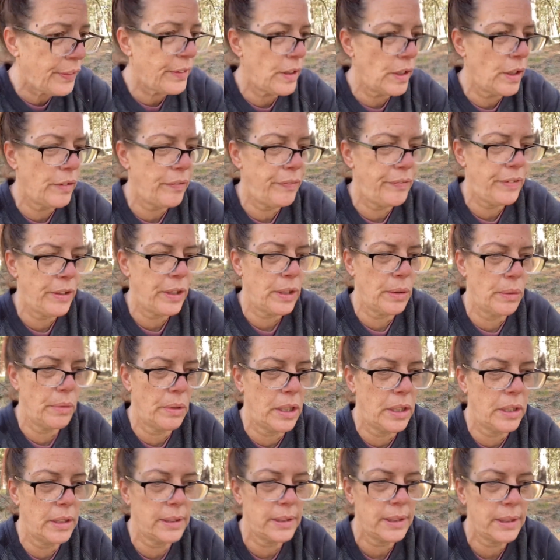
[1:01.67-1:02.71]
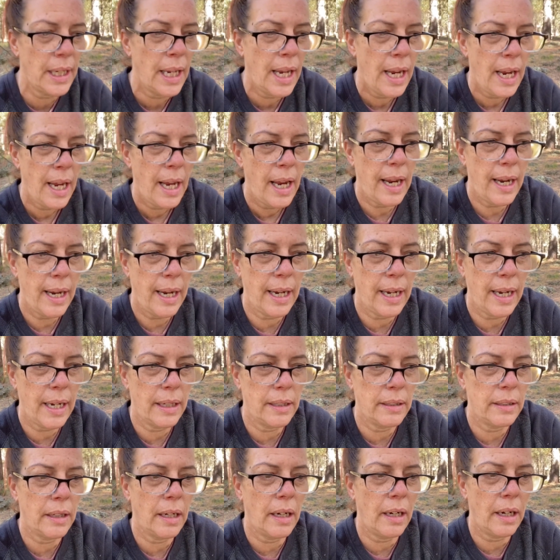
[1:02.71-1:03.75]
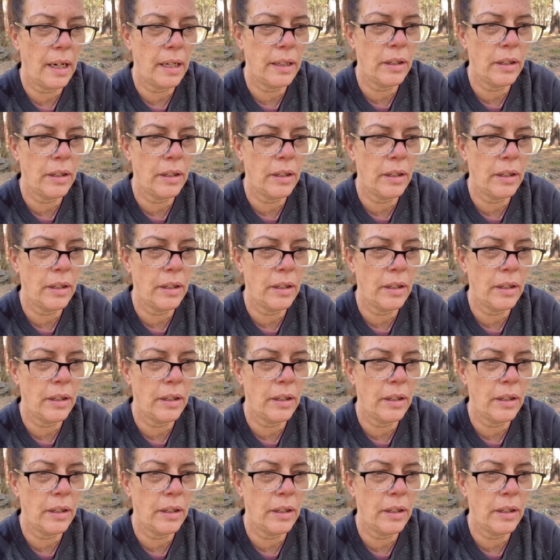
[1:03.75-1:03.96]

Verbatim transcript: new viewers, and I, I